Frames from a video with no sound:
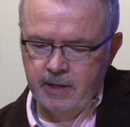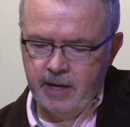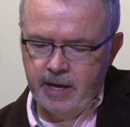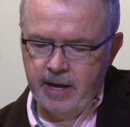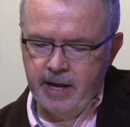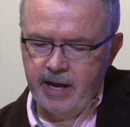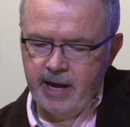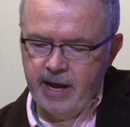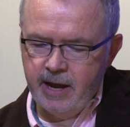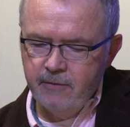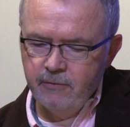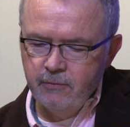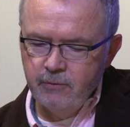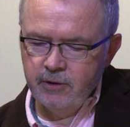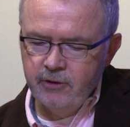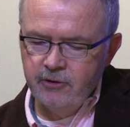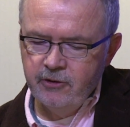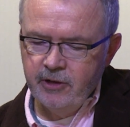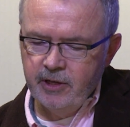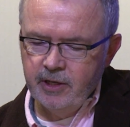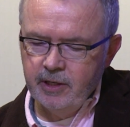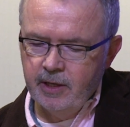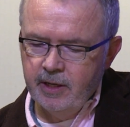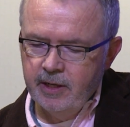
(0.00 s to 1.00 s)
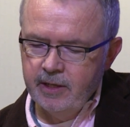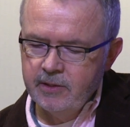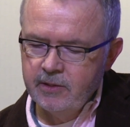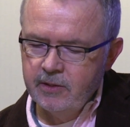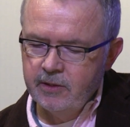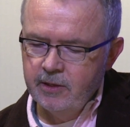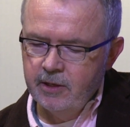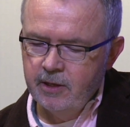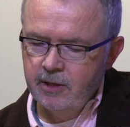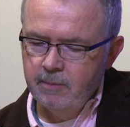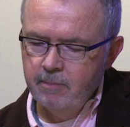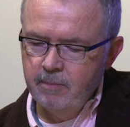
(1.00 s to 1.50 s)
and averaging less
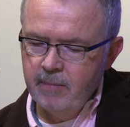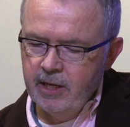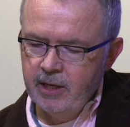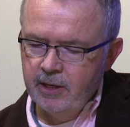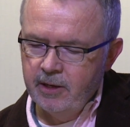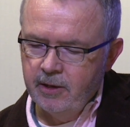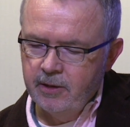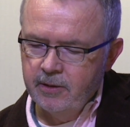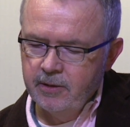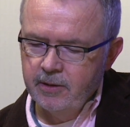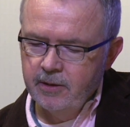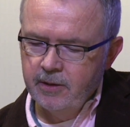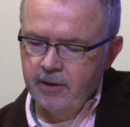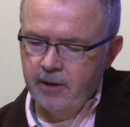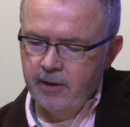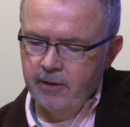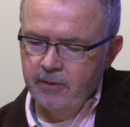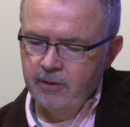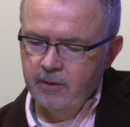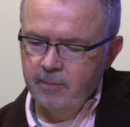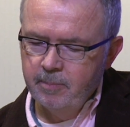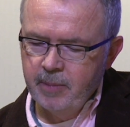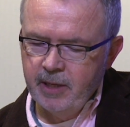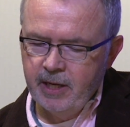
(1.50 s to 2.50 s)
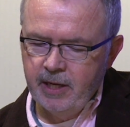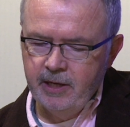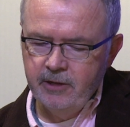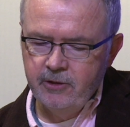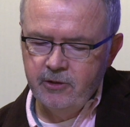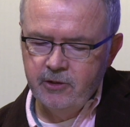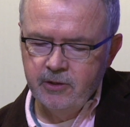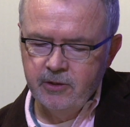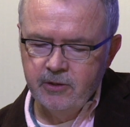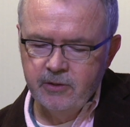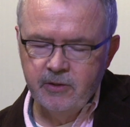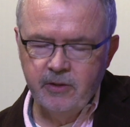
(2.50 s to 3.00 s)
than a minute on the
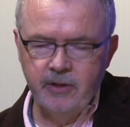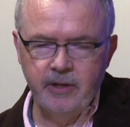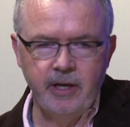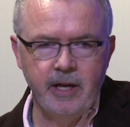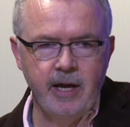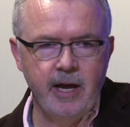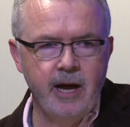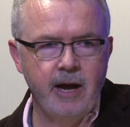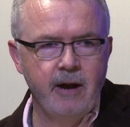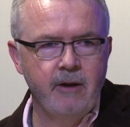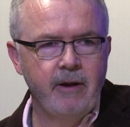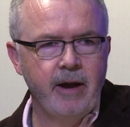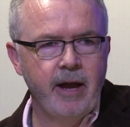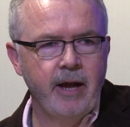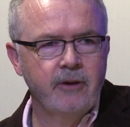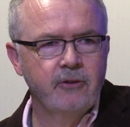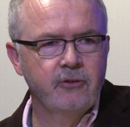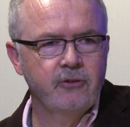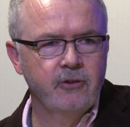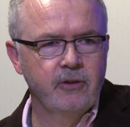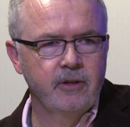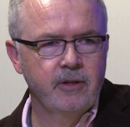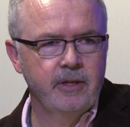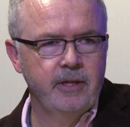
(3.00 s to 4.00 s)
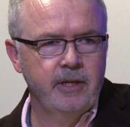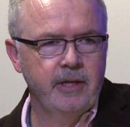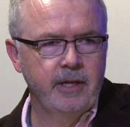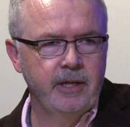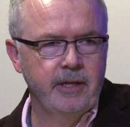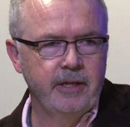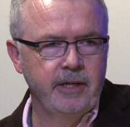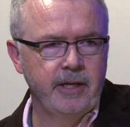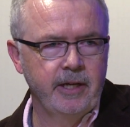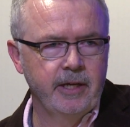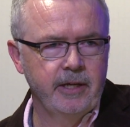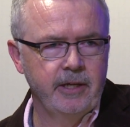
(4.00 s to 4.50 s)
pages that are actually
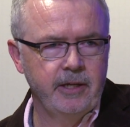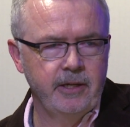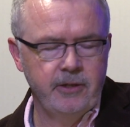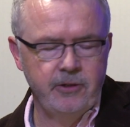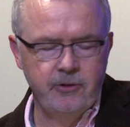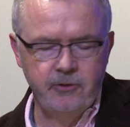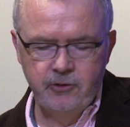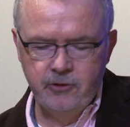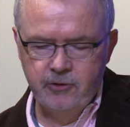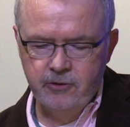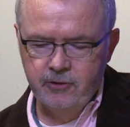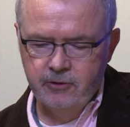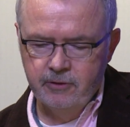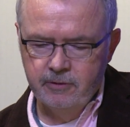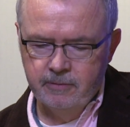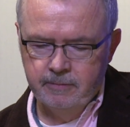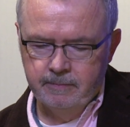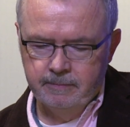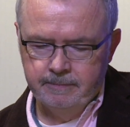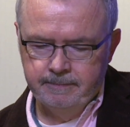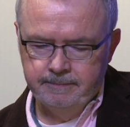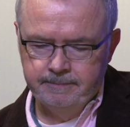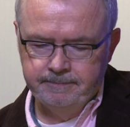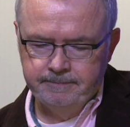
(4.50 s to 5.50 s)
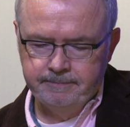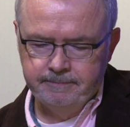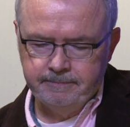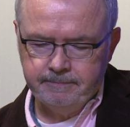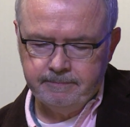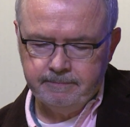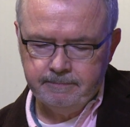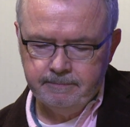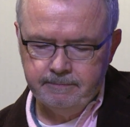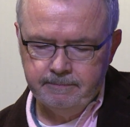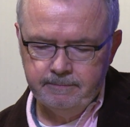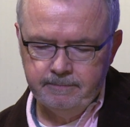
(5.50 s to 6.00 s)
engaged.
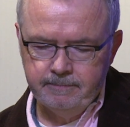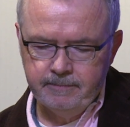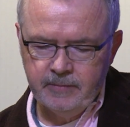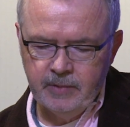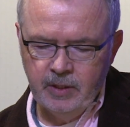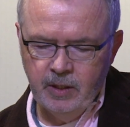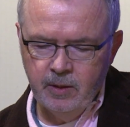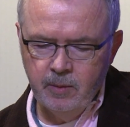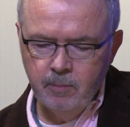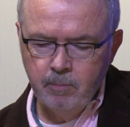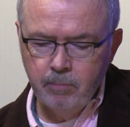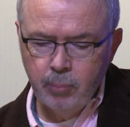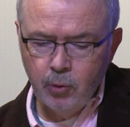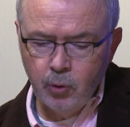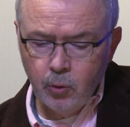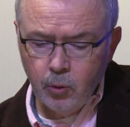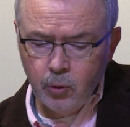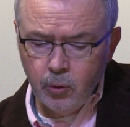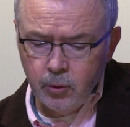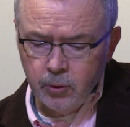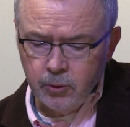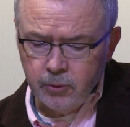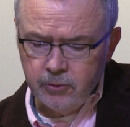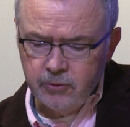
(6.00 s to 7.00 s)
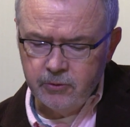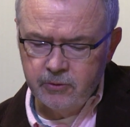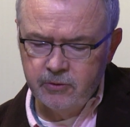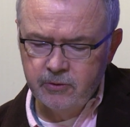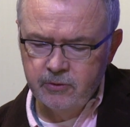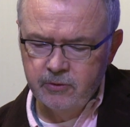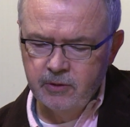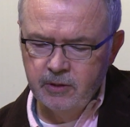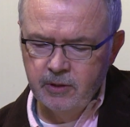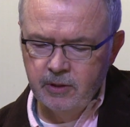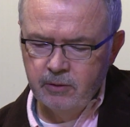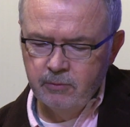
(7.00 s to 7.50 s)

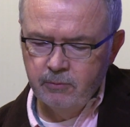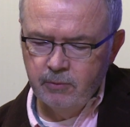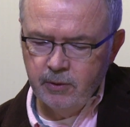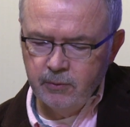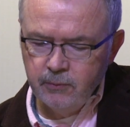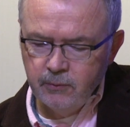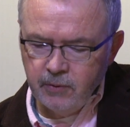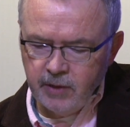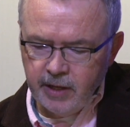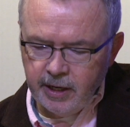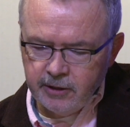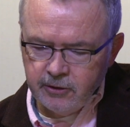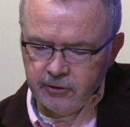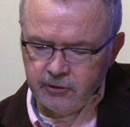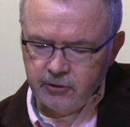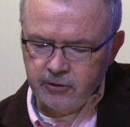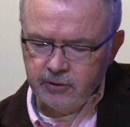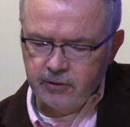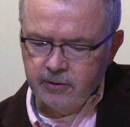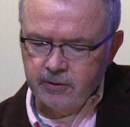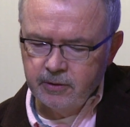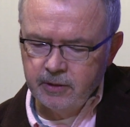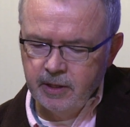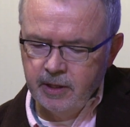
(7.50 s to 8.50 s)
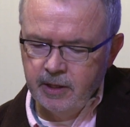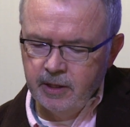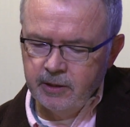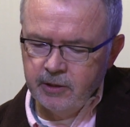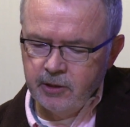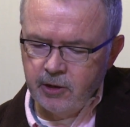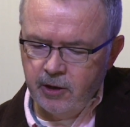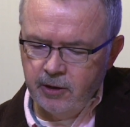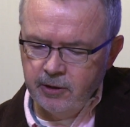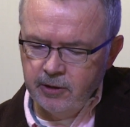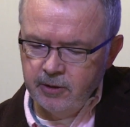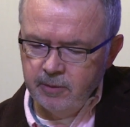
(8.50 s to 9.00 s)
Pause, reflection,
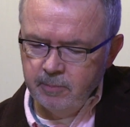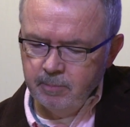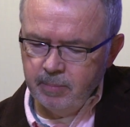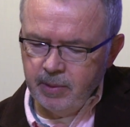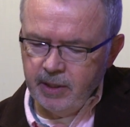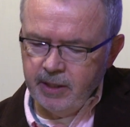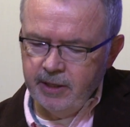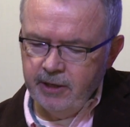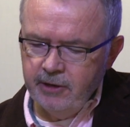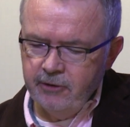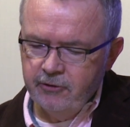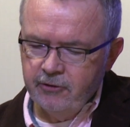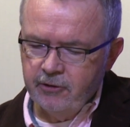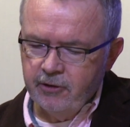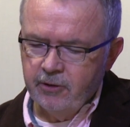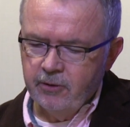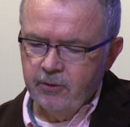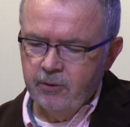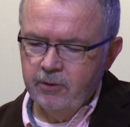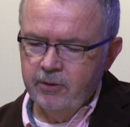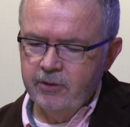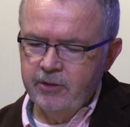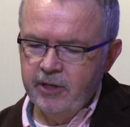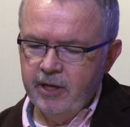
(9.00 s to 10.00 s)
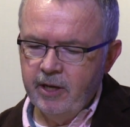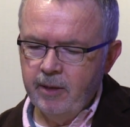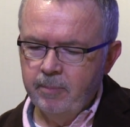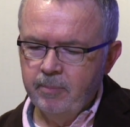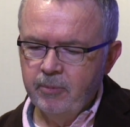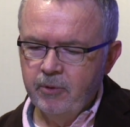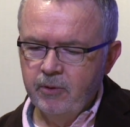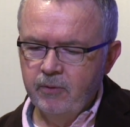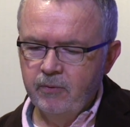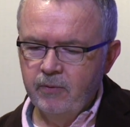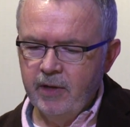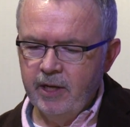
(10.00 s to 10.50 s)
contemplation, or
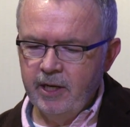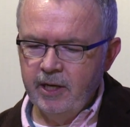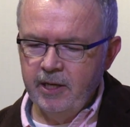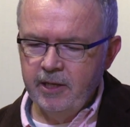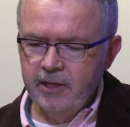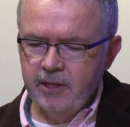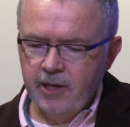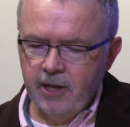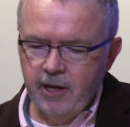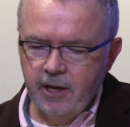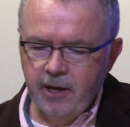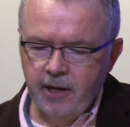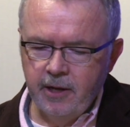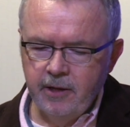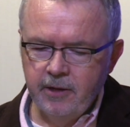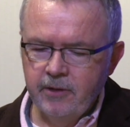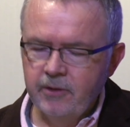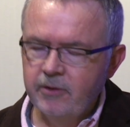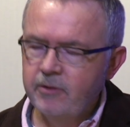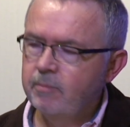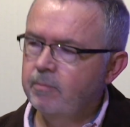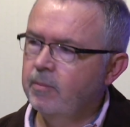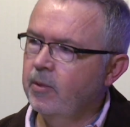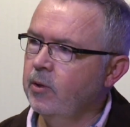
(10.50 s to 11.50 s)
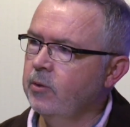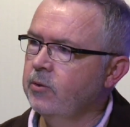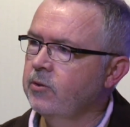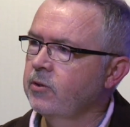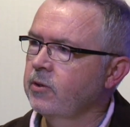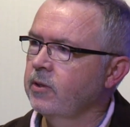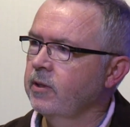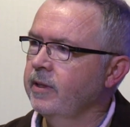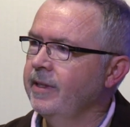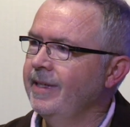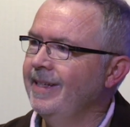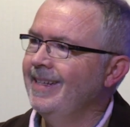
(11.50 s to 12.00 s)
depth of any kind is
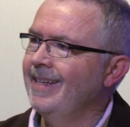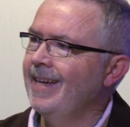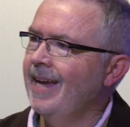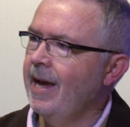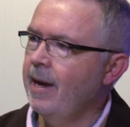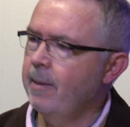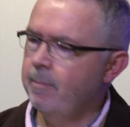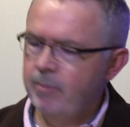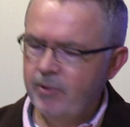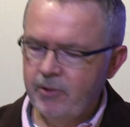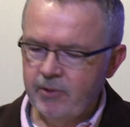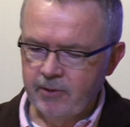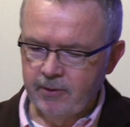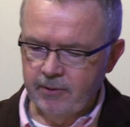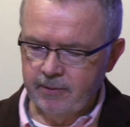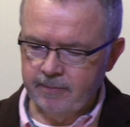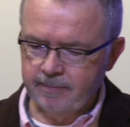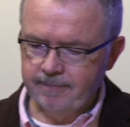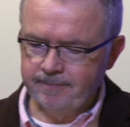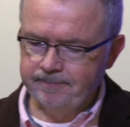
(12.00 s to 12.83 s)
mostly absent.